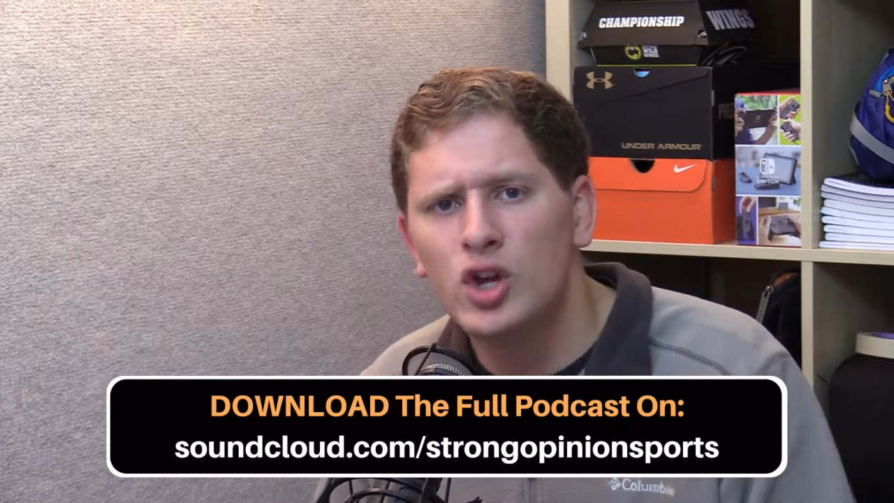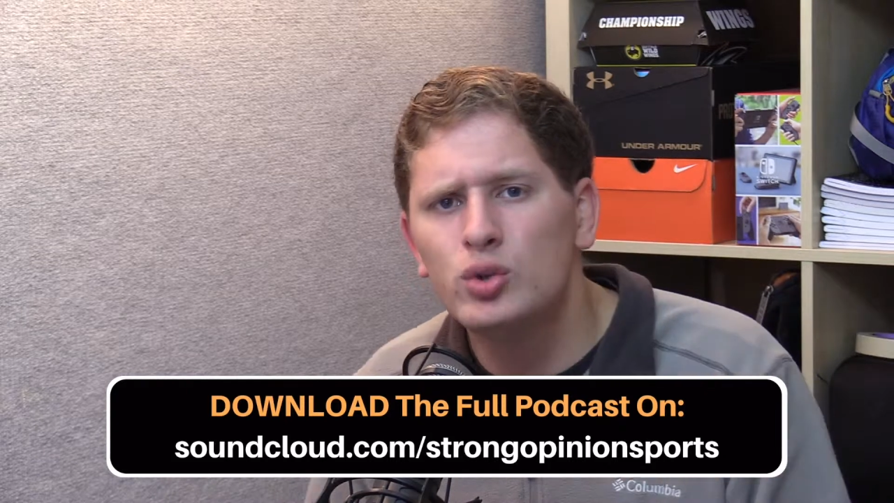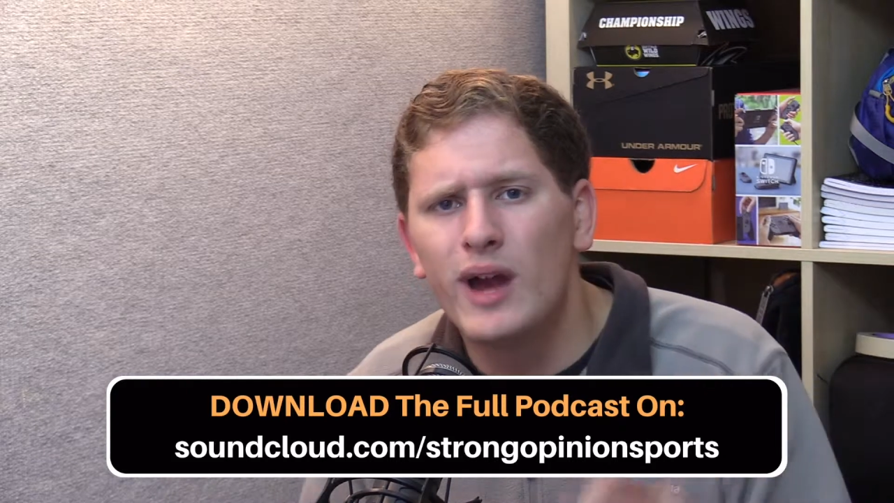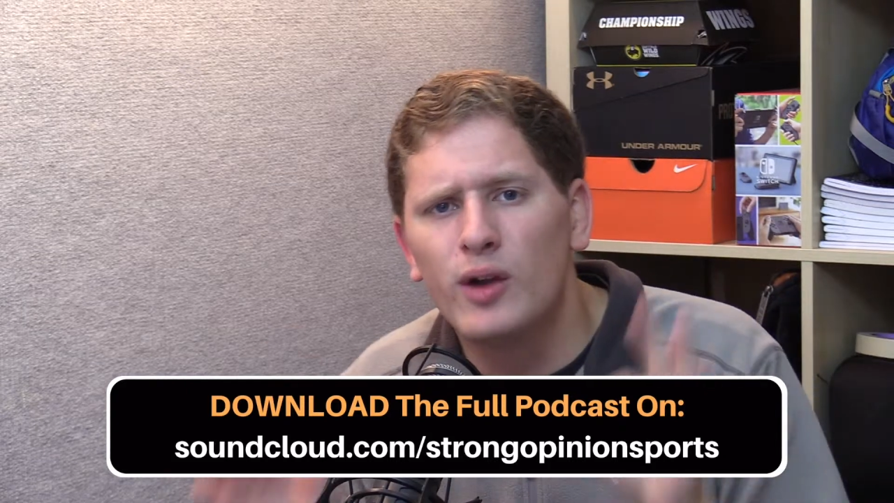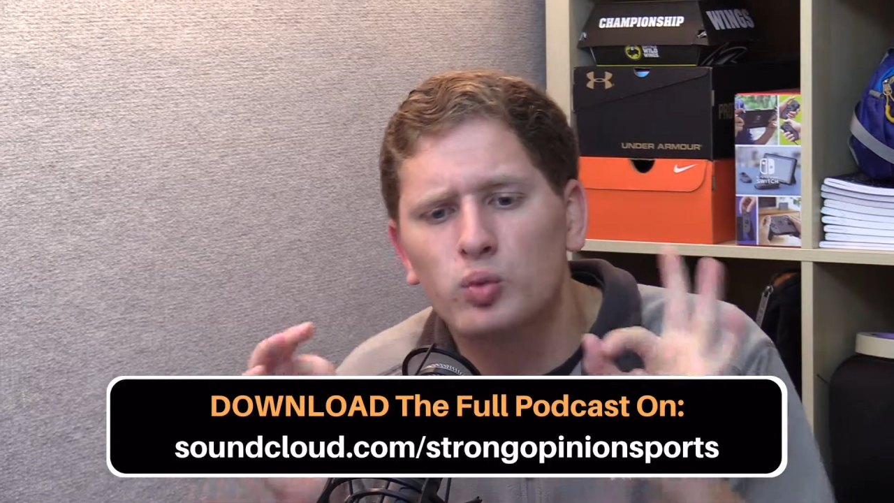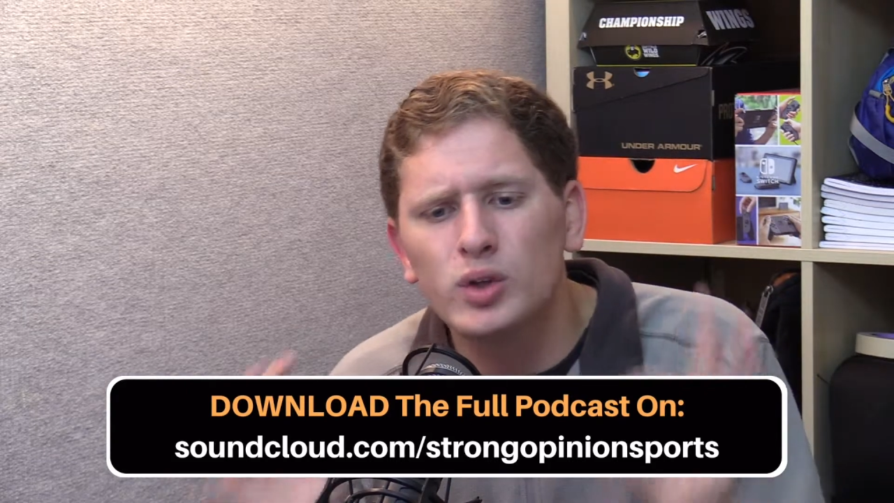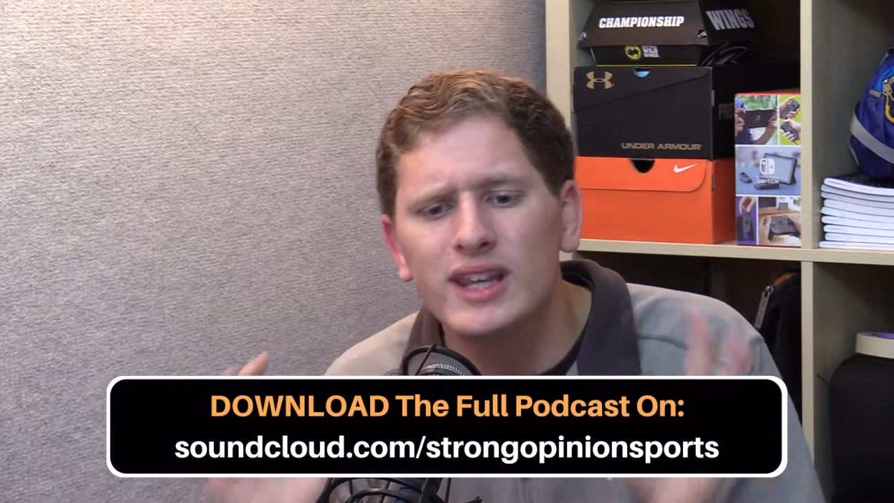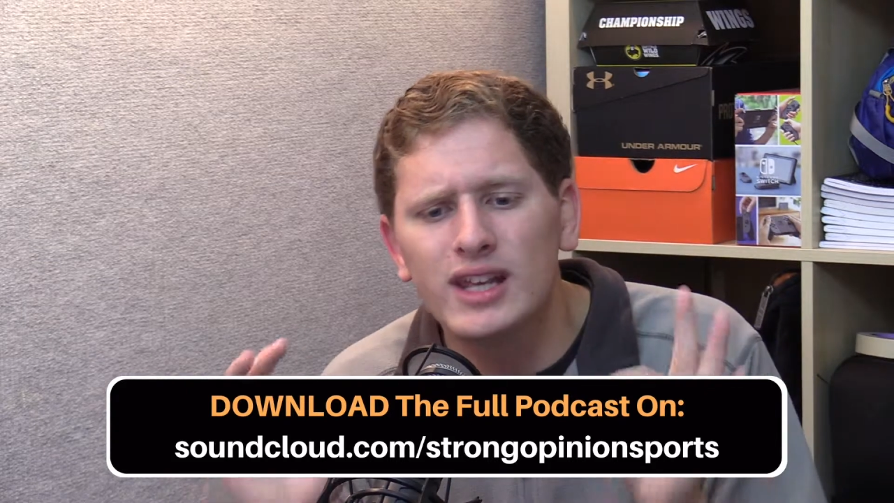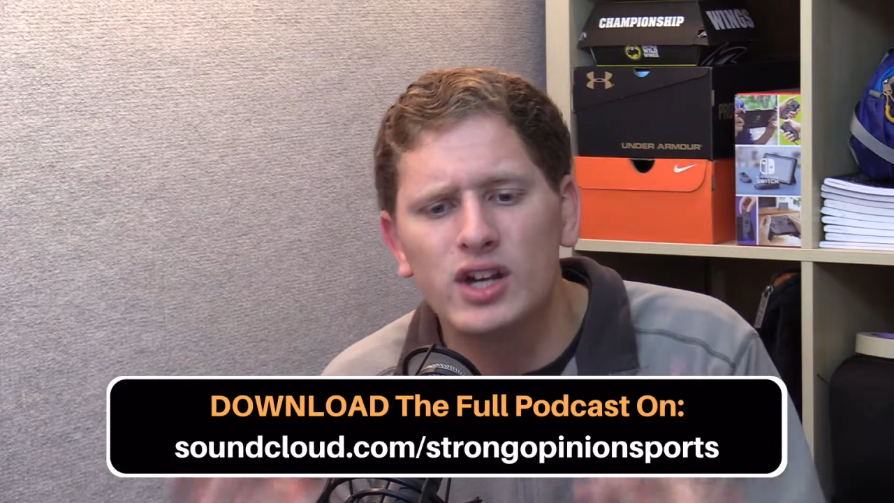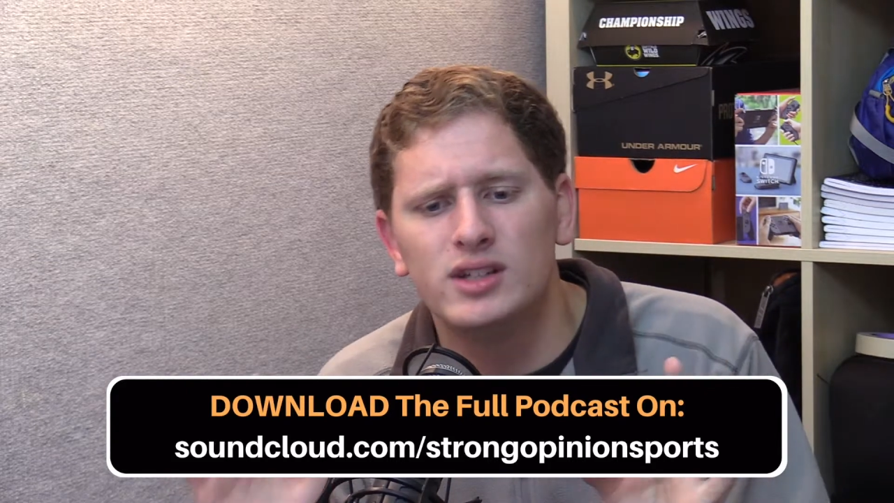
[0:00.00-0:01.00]
to a
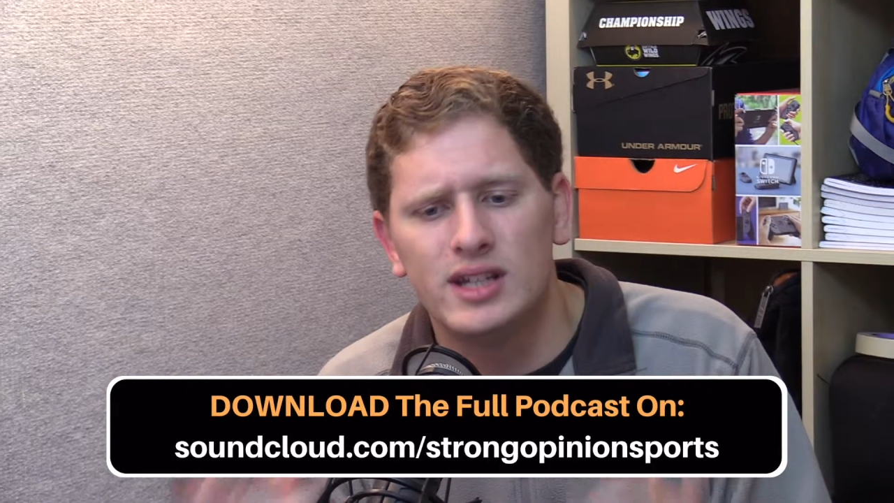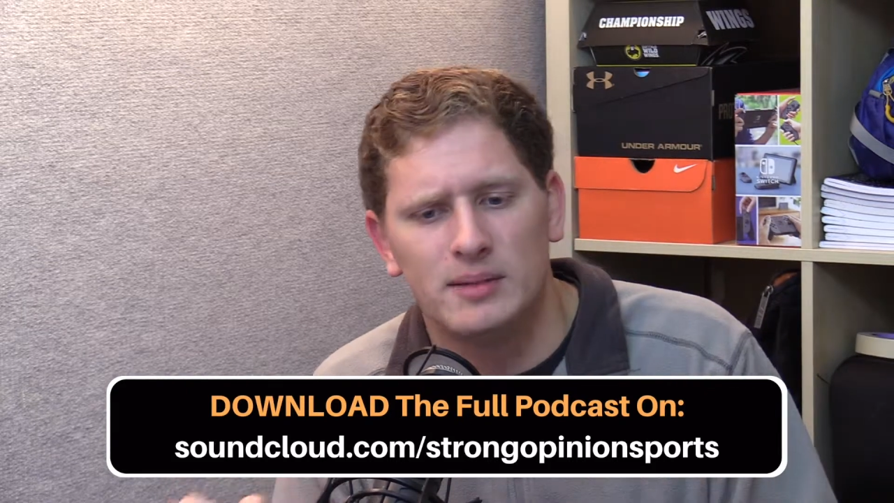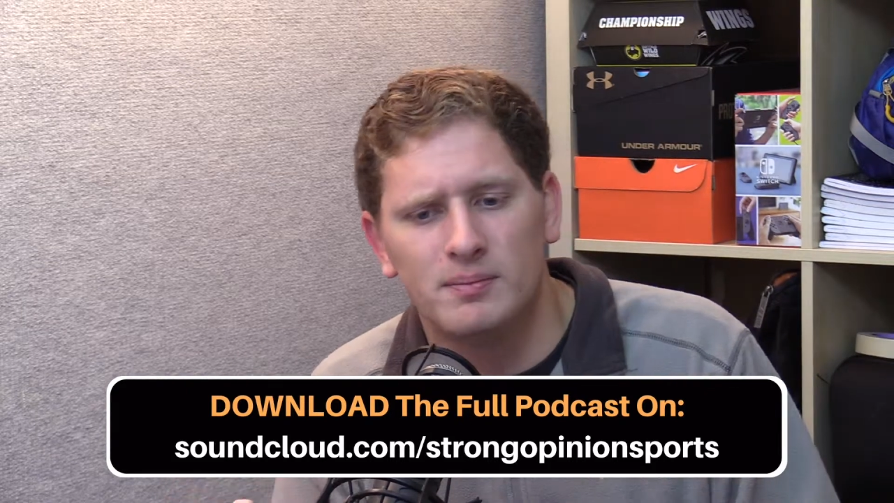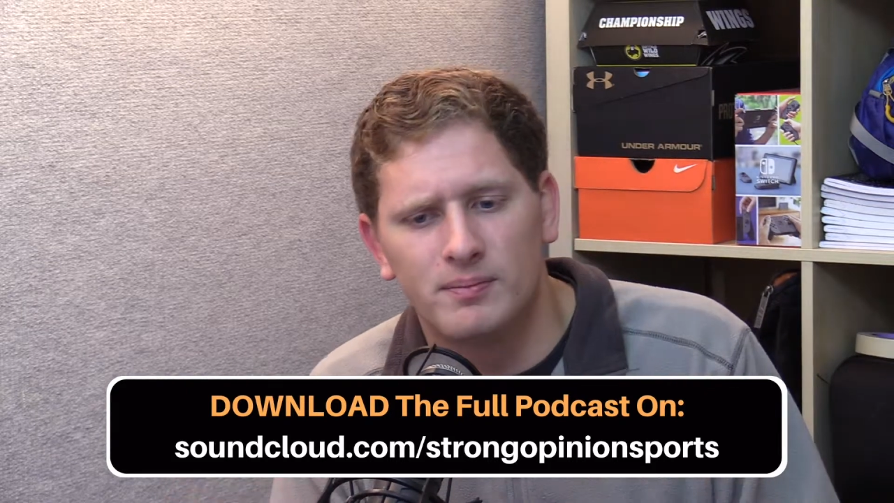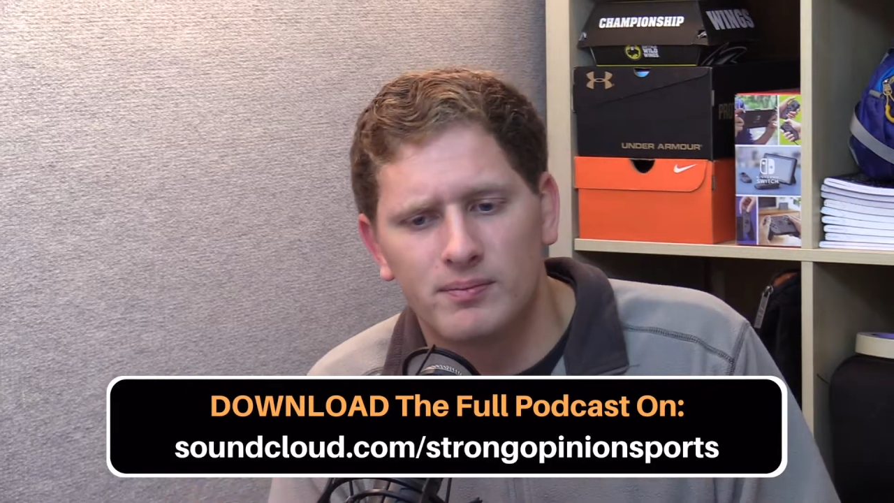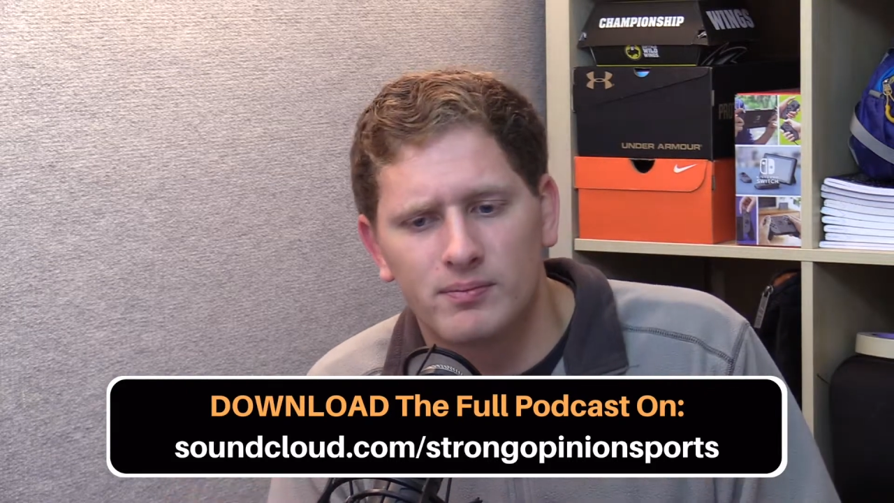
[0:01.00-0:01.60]
really good team.